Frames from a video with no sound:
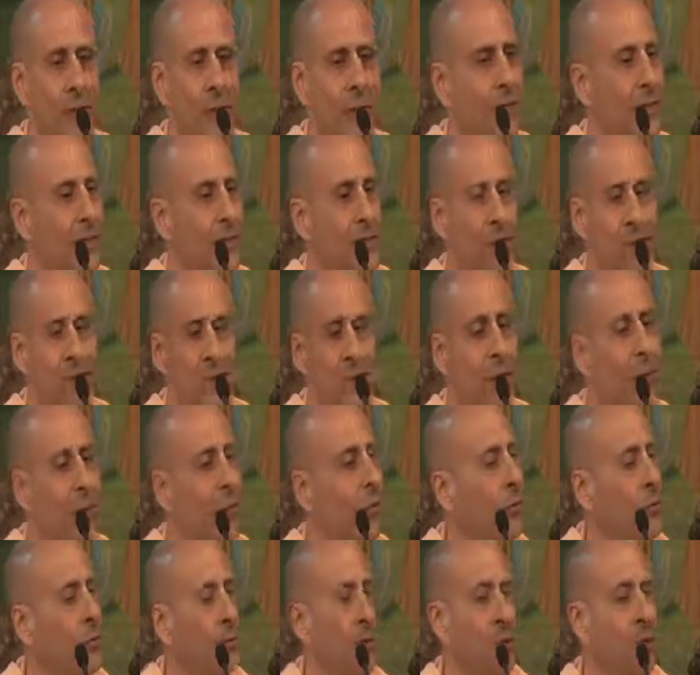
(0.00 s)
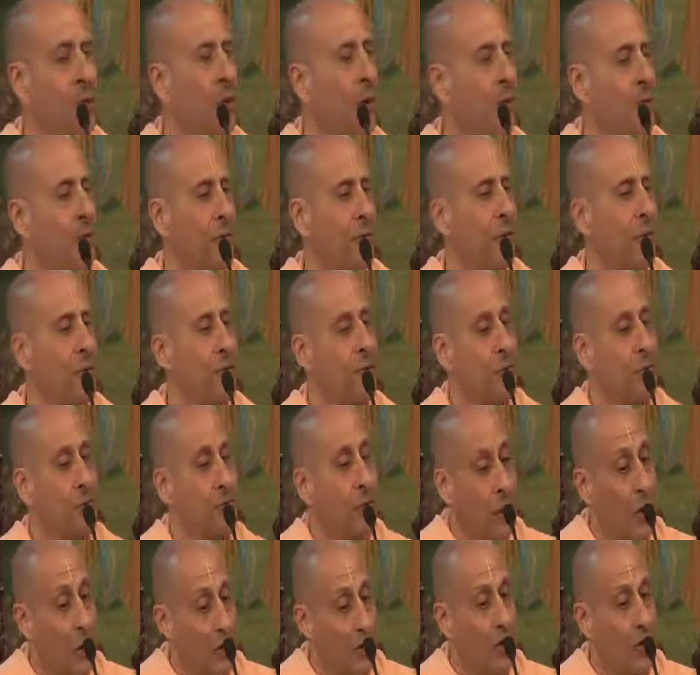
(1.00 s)
is his older brother who was
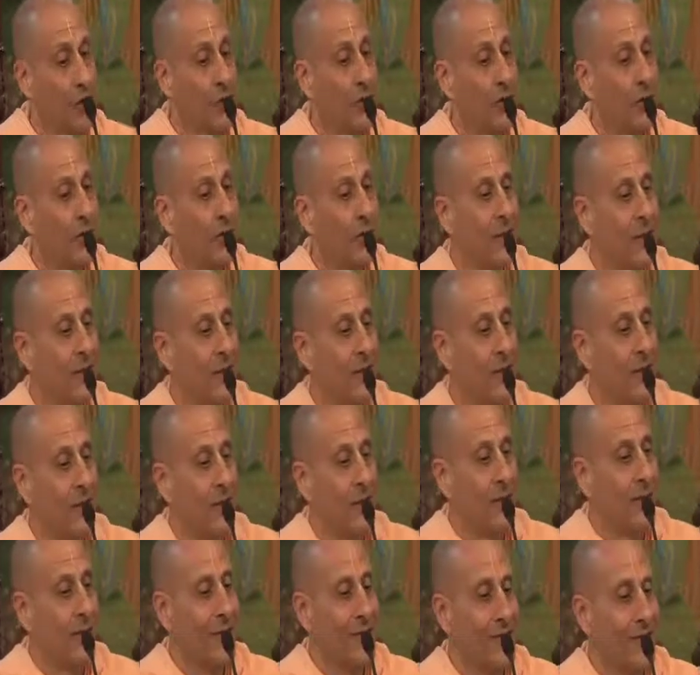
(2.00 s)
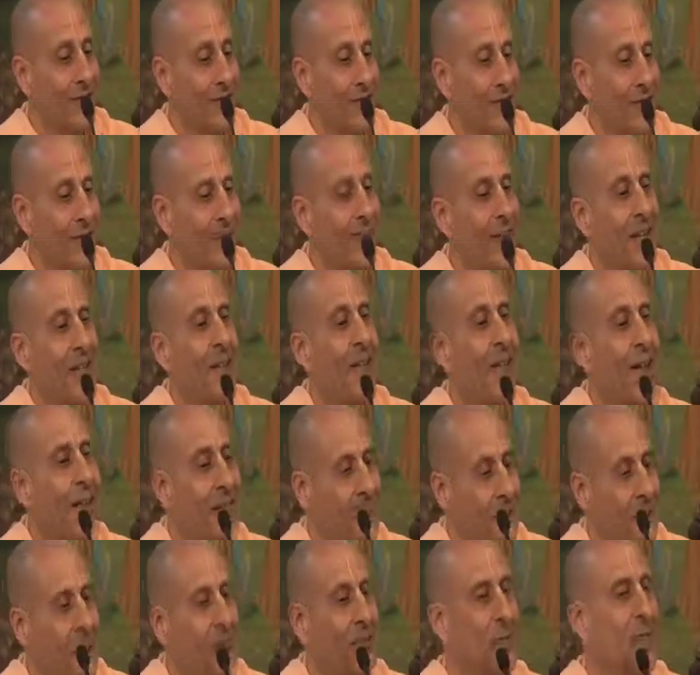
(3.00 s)
always the
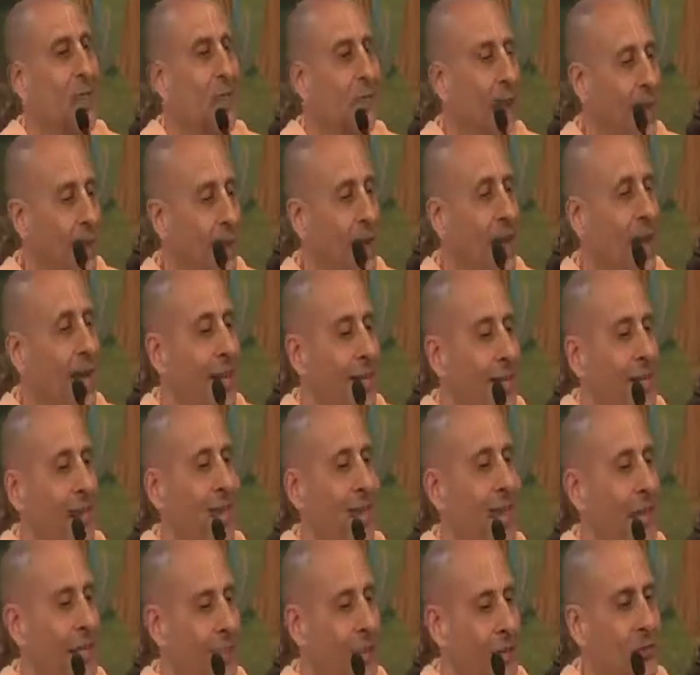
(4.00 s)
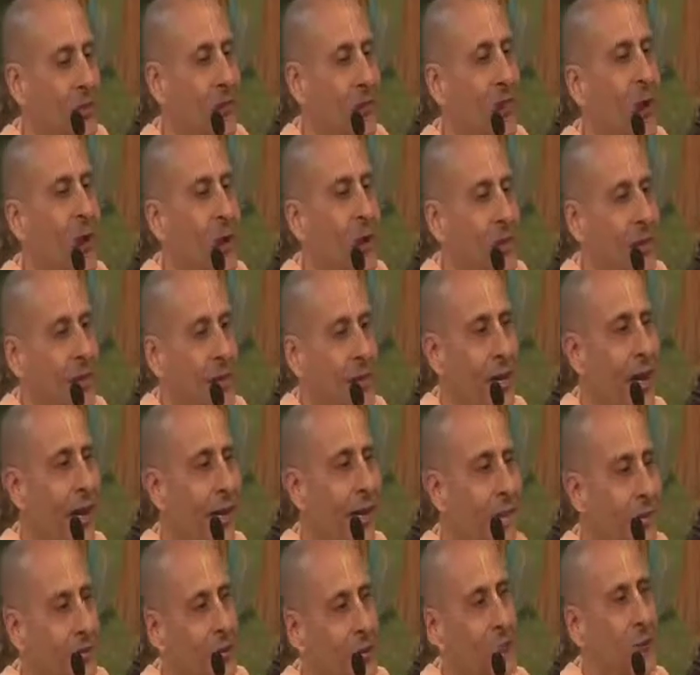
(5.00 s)
connection, a strong
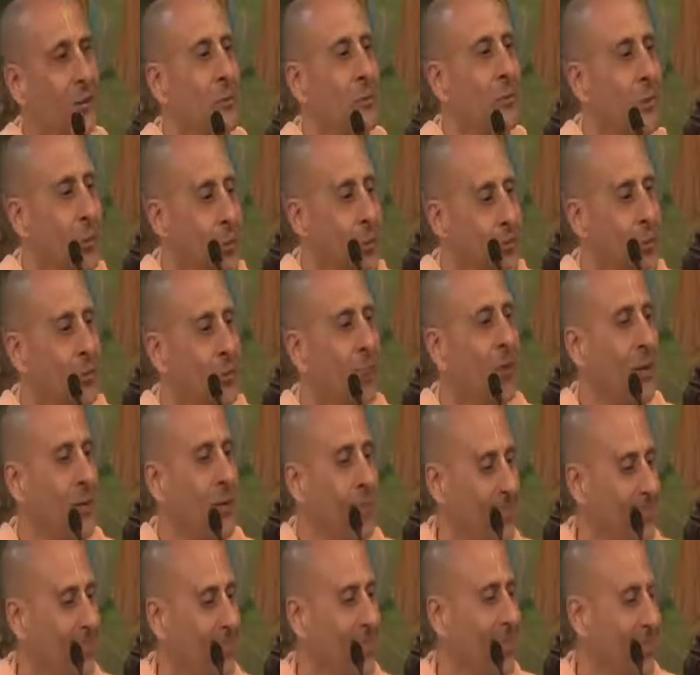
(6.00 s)
connection to Prabhupada.